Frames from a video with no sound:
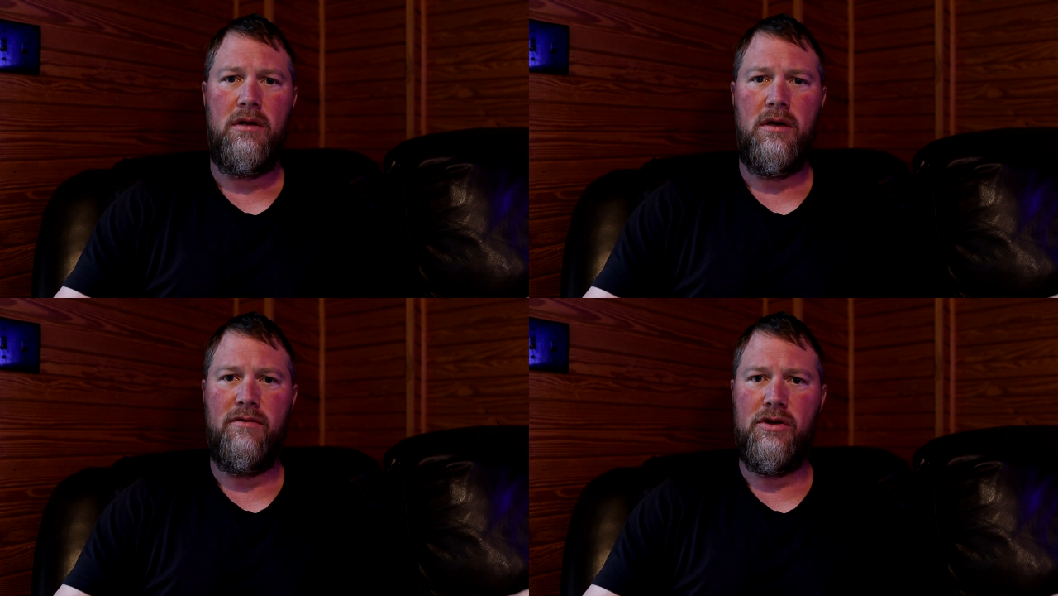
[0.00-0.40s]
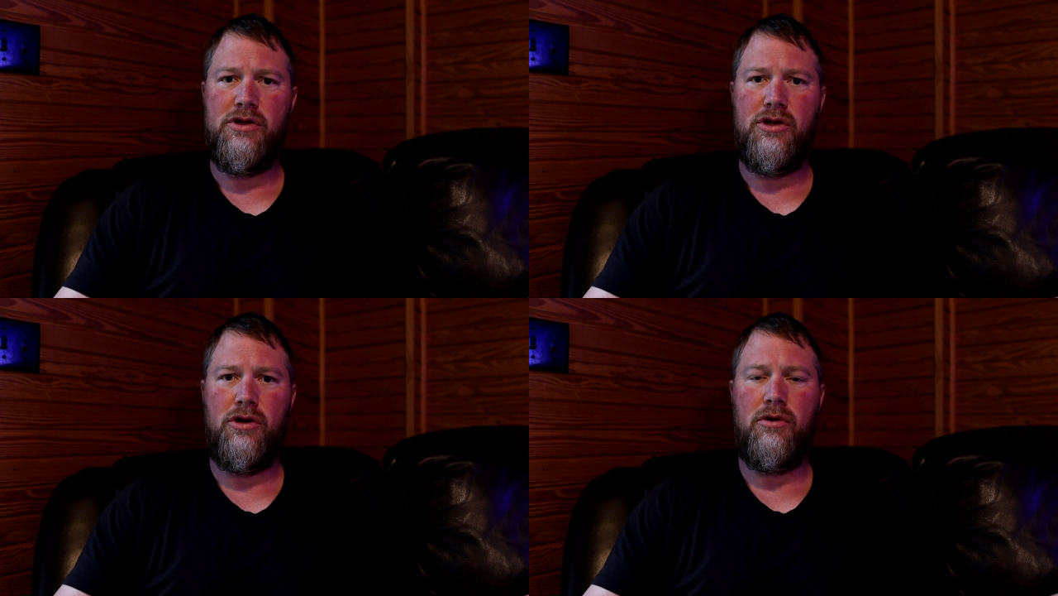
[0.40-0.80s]
of the
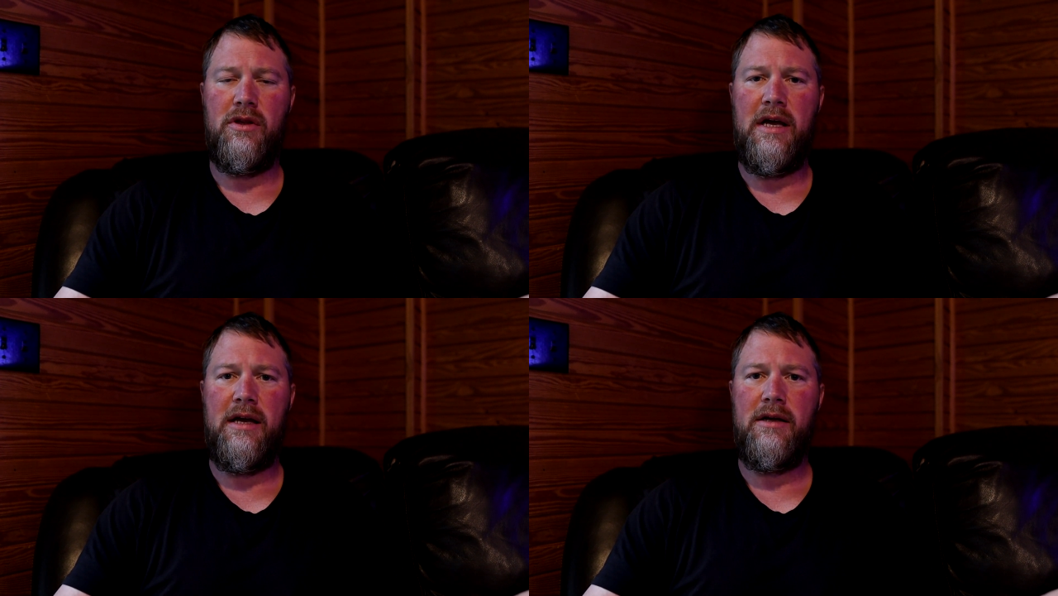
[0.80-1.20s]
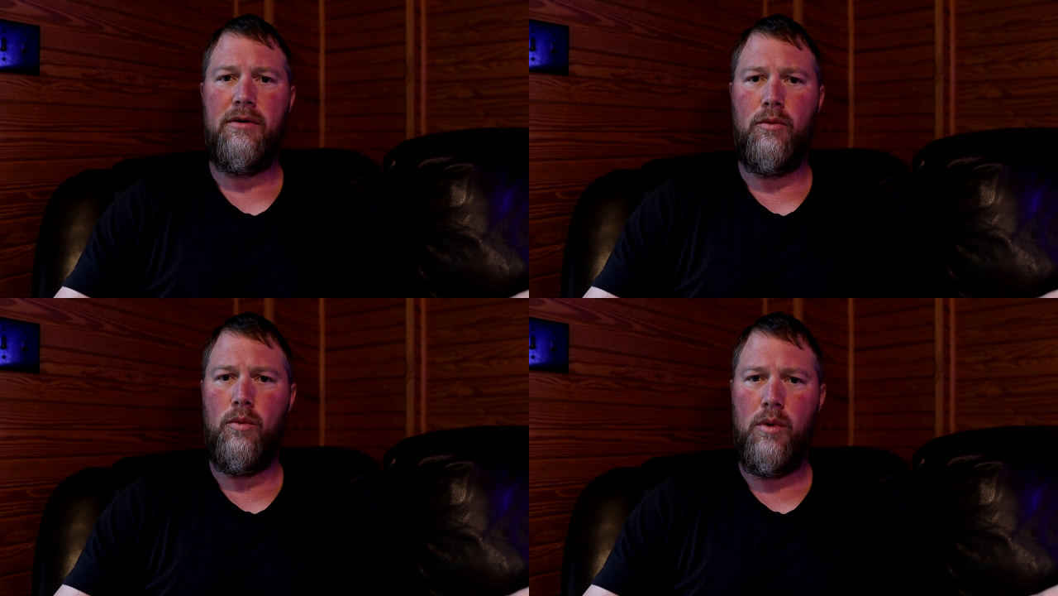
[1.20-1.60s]
sugar in that.
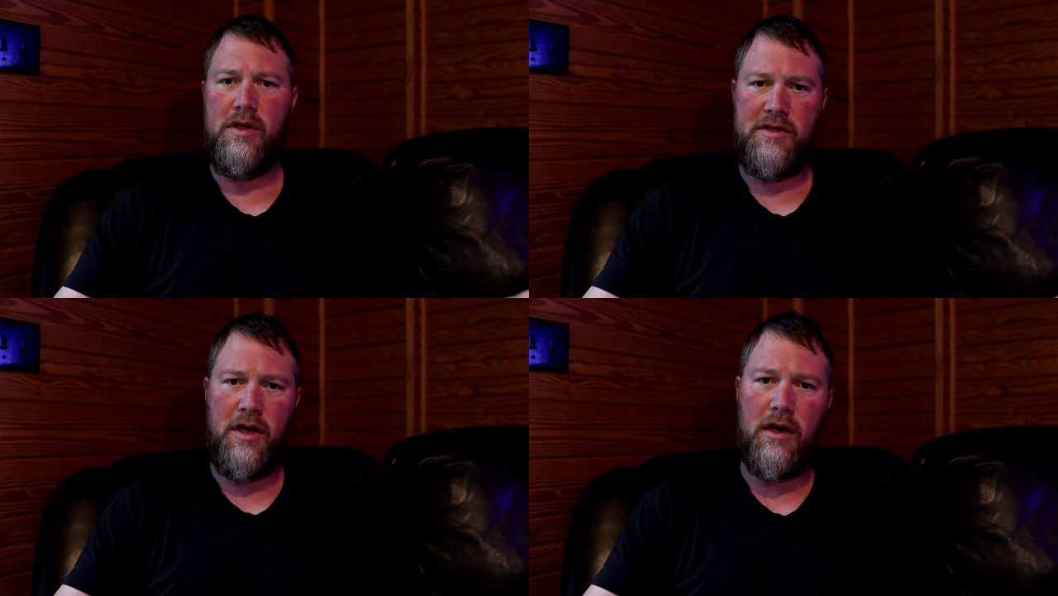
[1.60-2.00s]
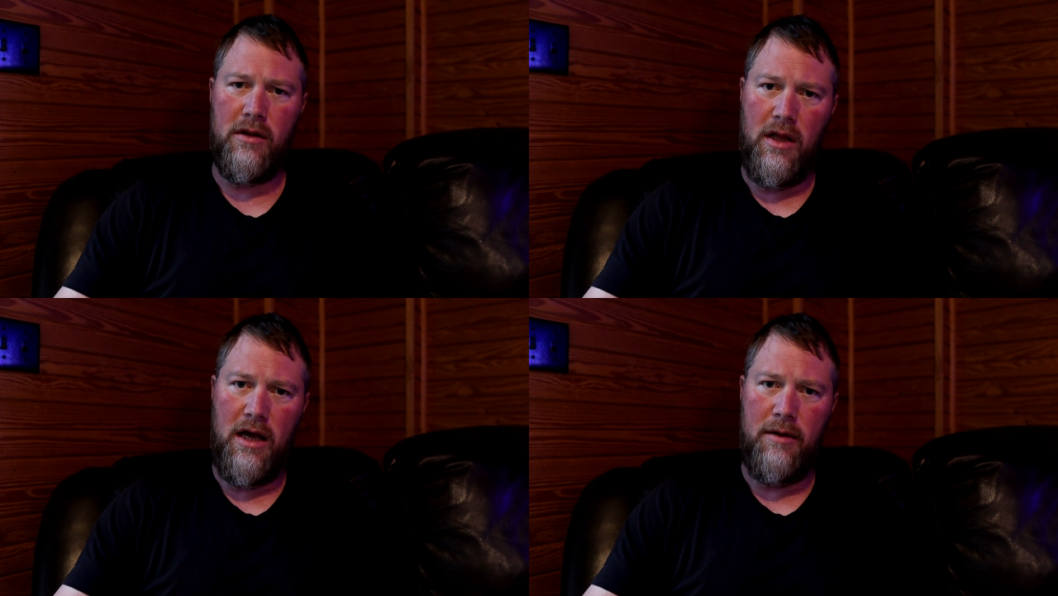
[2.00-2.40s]
It's not a
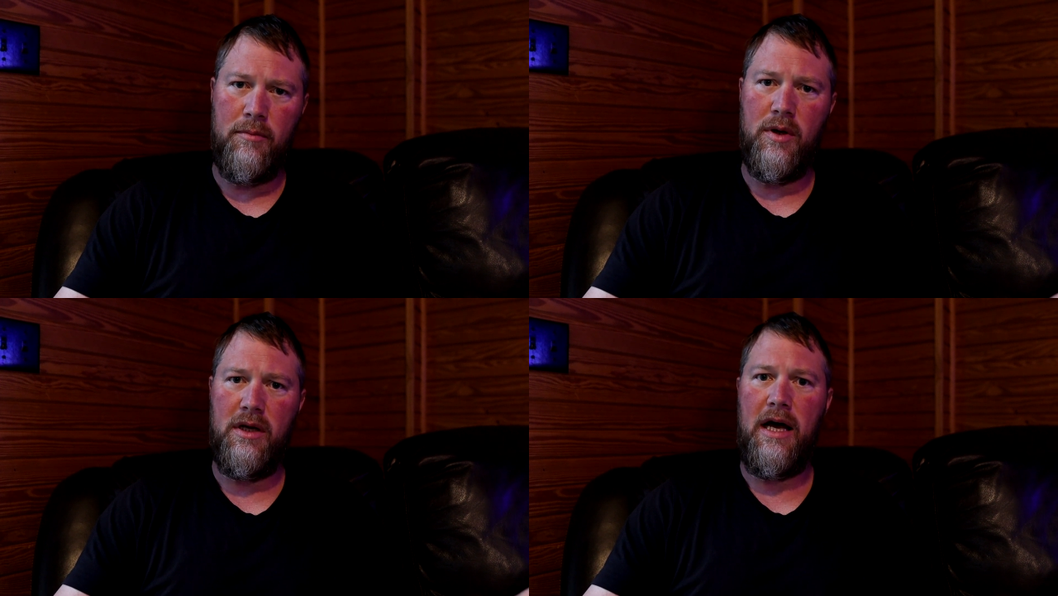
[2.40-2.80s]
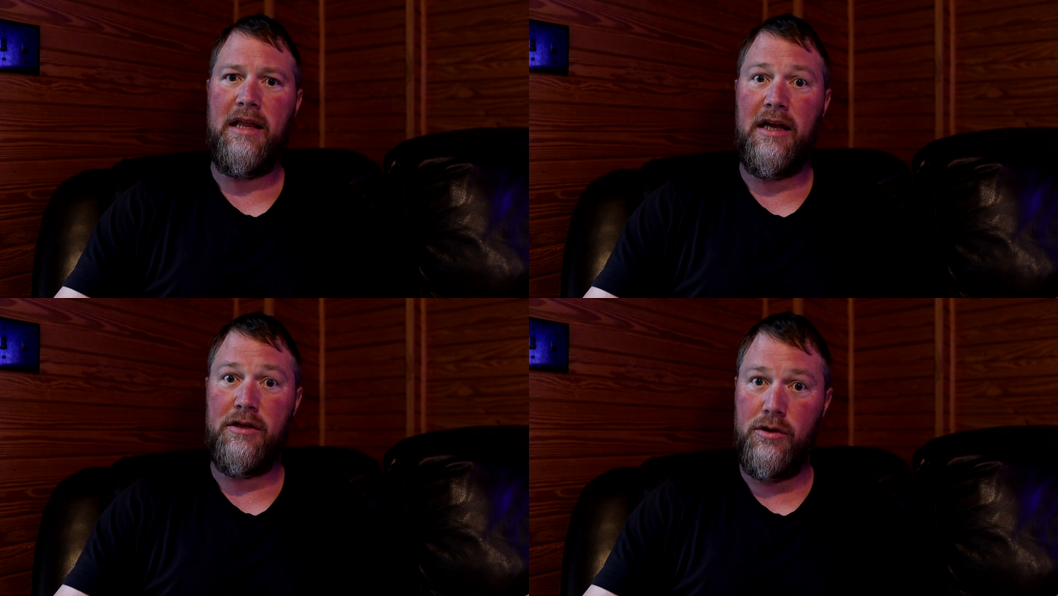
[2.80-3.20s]
lot, but I
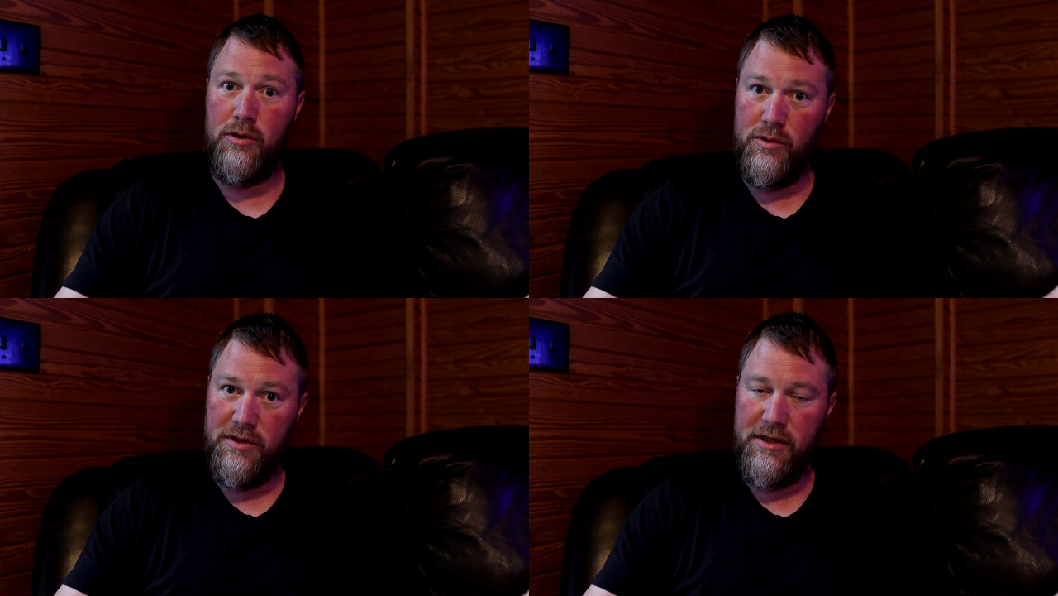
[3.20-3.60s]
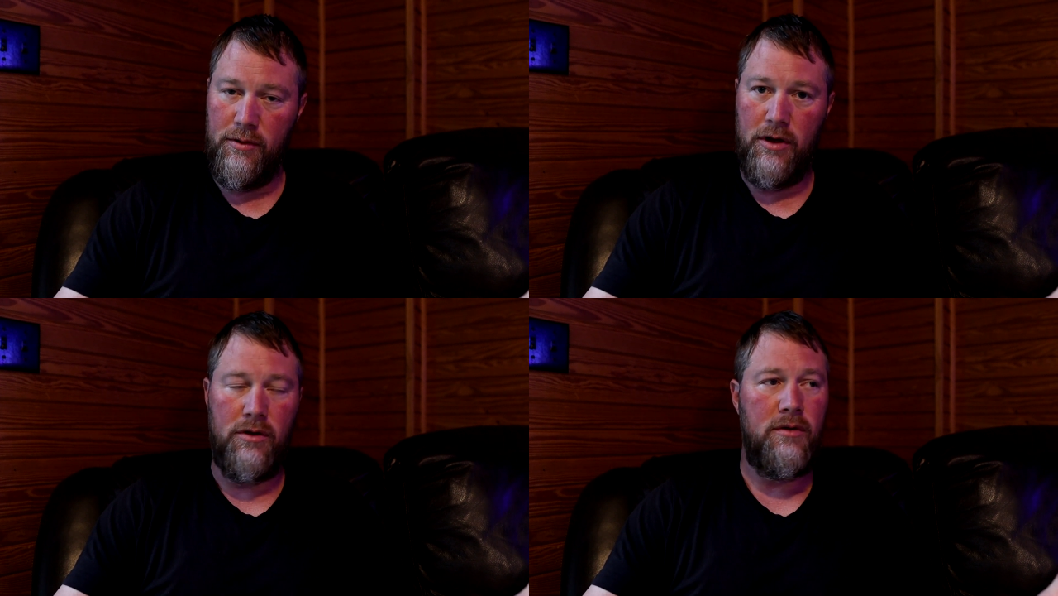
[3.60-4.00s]
like to do
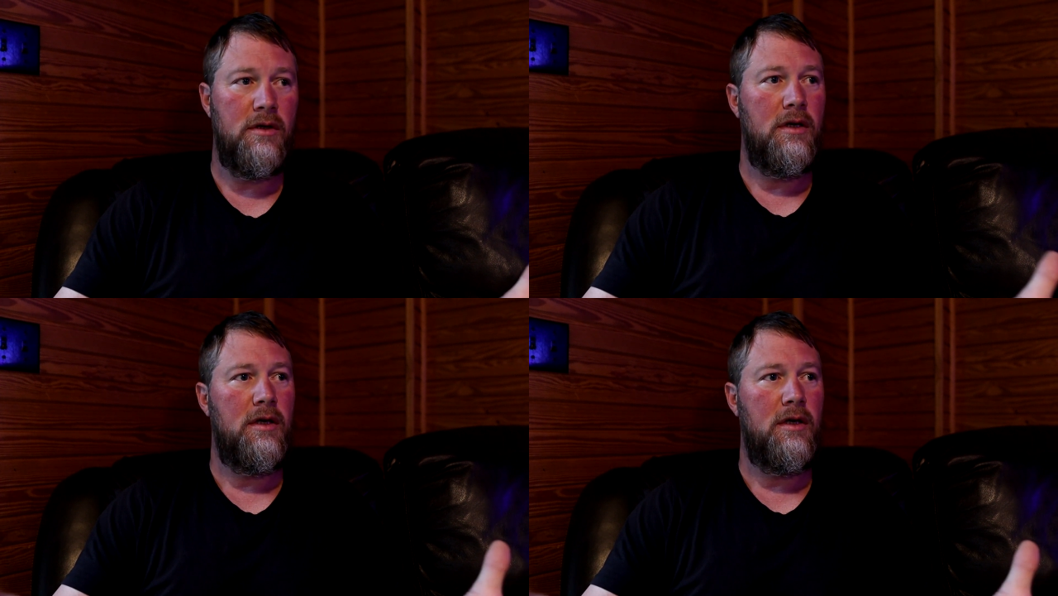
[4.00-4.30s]
0.